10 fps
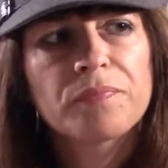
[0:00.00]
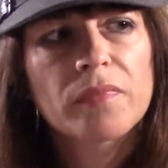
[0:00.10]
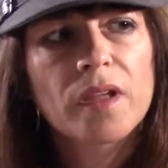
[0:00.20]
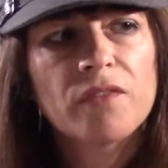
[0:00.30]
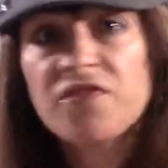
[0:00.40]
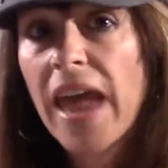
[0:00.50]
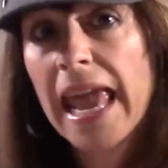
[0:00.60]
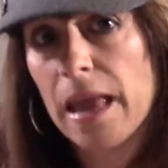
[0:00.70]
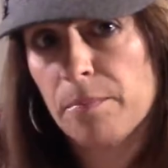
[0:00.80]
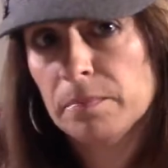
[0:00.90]

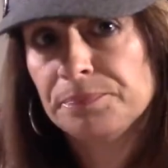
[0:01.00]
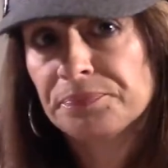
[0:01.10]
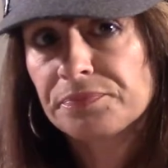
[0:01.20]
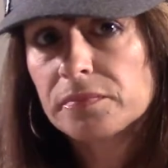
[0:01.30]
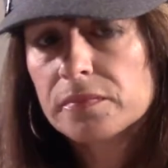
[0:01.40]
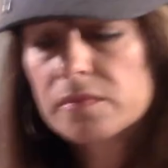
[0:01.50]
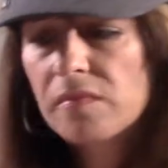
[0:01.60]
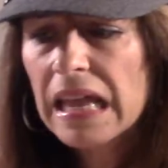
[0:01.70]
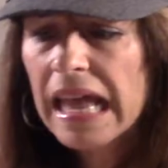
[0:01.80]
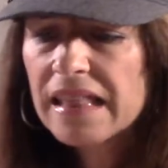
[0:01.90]
fame.
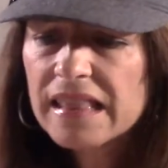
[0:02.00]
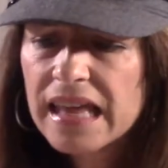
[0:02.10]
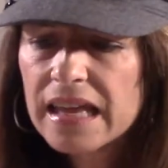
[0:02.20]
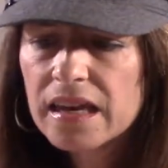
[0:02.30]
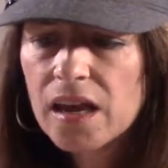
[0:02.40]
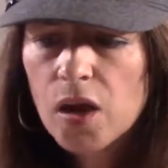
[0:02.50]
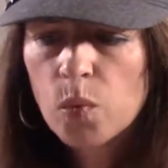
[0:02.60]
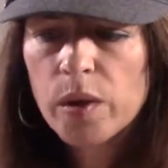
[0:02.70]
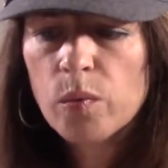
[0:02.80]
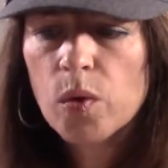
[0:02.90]
And then
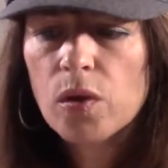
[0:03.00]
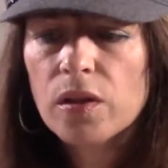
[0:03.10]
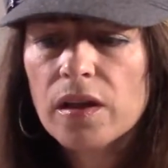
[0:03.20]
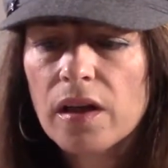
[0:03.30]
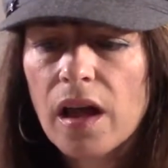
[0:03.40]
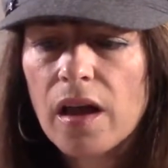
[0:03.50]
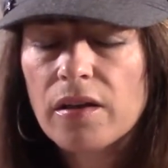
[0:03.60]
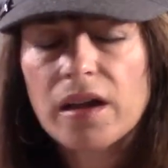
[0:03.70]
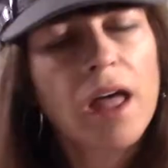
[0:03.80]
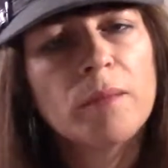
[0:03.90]
we will
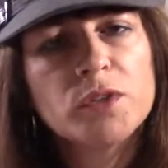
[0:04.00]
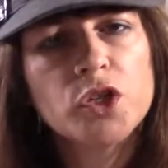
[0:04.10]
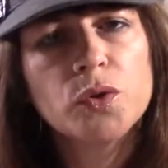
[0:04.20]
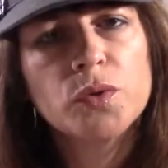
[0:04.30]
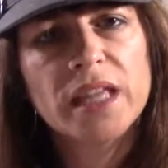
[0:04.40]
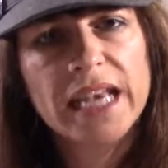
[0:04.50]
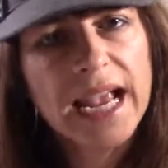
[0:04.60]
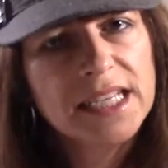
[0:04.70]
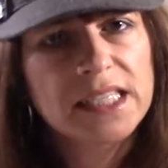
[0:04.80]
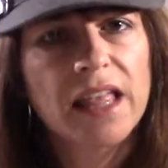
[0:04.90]
come to the
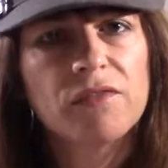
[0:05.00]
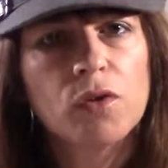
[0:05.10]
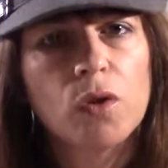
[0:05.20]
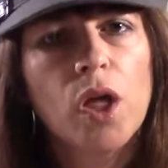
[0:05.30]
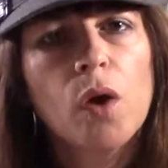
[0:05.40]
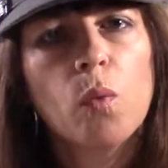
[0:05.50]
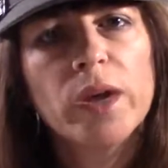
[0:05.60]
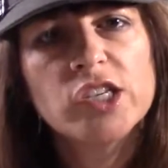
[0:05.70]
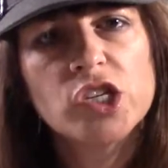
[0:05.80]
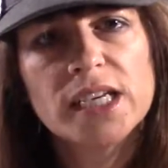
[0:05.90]
next level,
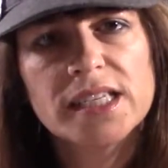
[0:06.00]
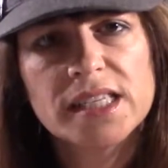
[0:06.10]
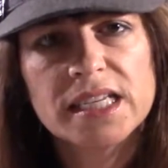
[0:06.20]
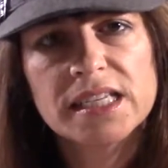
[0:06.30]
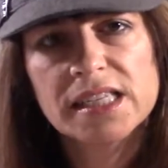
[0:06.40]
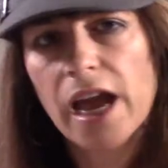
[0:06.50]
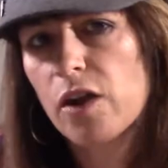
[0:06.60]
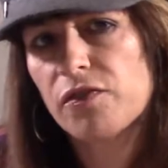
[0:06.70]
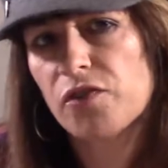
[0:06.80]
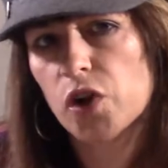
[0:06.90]
which is the
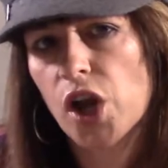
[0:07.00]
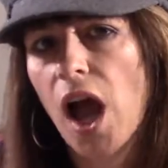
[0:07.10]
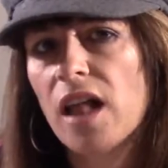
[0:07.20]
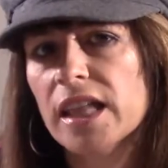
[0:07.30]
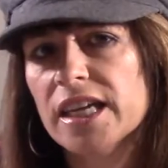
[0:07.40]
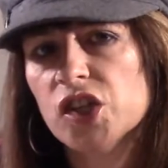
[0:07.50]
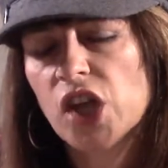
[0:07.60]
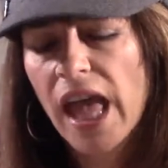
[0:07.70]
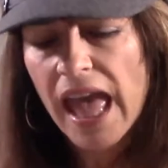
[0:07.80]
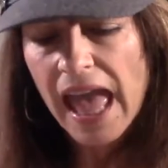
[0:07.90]
desire for knowledge.
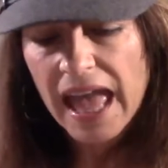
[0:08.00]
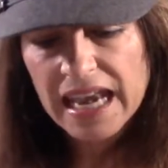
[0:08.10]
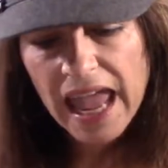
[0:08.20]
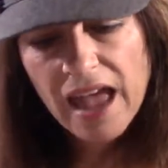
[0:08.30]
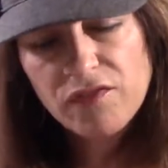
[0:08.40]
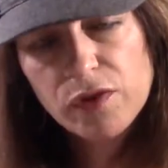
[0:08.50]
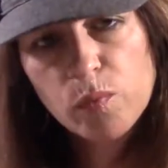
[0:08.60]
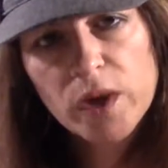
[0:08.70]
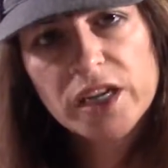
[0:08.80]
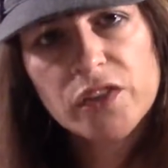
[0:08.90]
And every
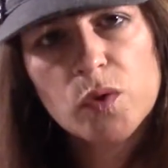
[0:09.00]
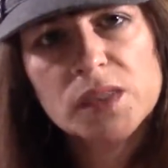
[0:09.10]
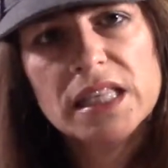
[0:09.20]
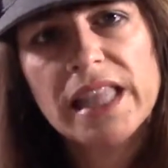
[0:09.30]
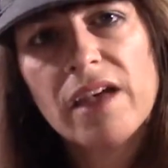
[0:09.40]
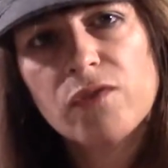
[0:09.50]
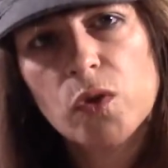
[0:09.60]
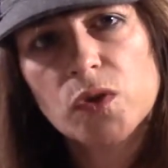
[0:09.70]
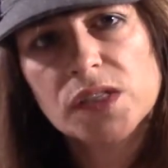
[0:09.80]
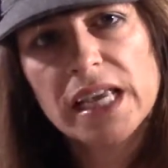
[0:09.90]
one of those
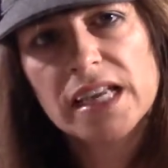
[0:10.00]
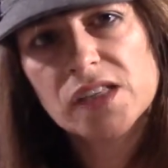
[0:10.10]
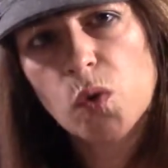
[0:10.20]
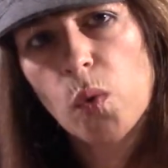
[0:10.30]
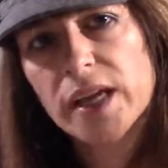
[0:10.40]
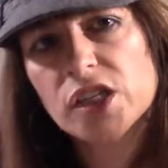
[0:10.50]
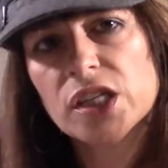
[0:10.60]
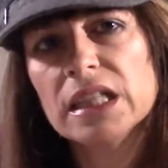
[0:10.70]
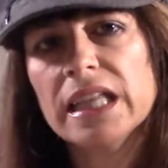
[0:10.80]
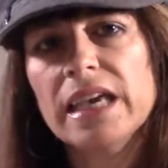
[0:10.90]
levels is going
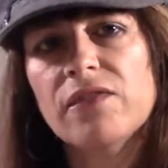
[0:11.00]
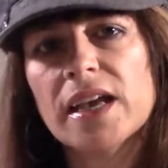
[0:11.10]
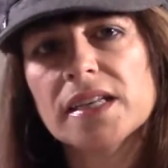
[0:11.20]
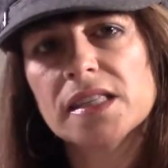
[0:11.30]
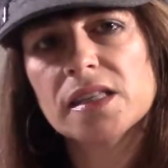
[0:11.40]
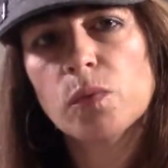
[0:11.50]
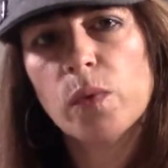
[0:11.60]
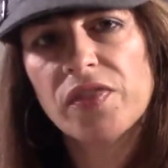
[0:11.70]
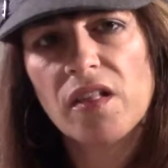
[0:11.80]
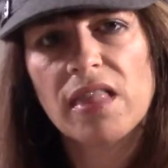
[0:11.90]
to leave us
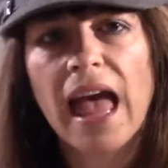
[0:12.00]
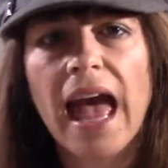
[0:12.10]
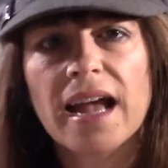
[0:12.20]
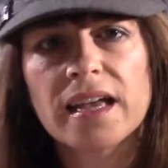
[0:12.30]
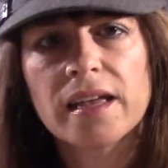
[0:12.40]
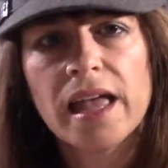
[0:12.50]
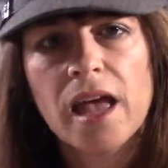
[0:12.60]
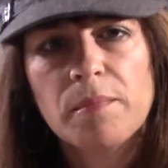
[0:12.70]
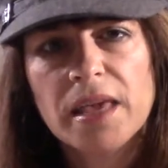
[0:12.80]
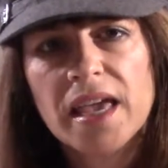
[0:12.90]
with a lack,
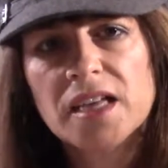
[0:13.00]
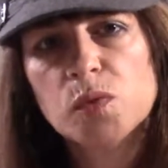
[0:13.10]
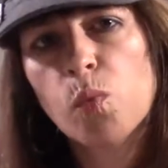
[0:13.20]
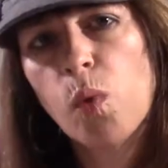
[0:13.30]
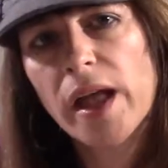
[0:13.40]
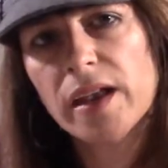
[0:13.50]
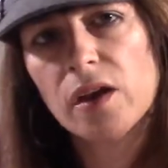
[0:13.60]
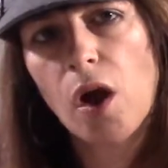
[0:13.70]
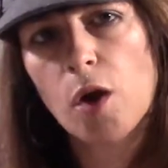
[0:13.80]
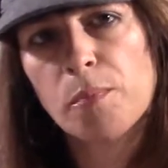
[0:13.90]
because
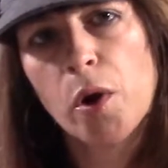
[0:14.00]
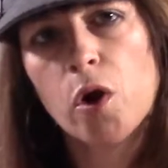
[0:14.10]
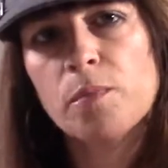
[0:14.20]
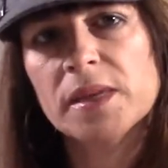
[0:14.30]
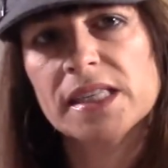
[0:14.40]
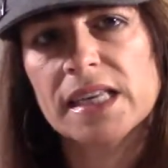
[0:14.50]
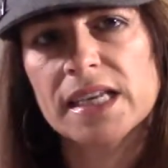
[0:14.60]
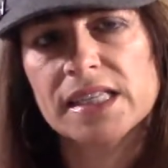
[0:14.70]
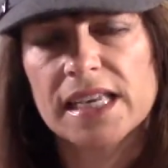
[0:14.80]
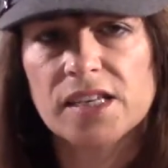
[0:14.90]
what our purpose
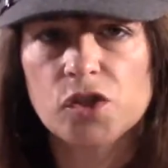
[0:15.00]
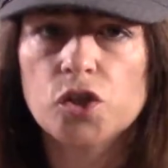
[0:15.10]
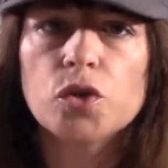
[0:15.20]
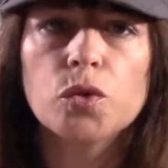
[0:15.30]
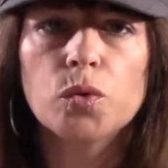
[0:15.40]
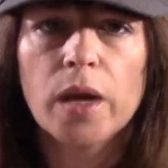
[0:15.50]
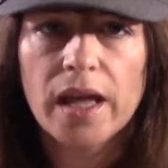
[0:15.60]
is to